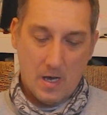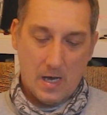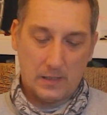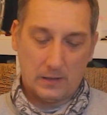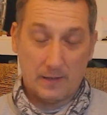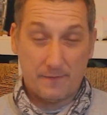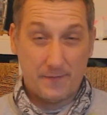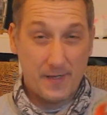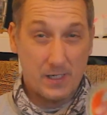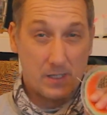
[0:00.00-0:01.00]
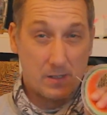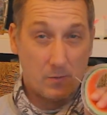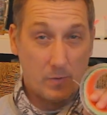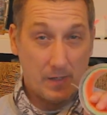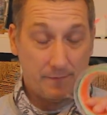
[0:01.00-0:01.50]
I love this
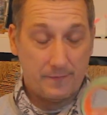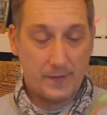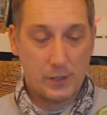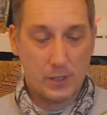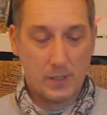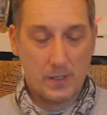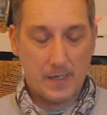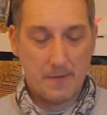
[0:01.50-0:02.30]
when I'm fishing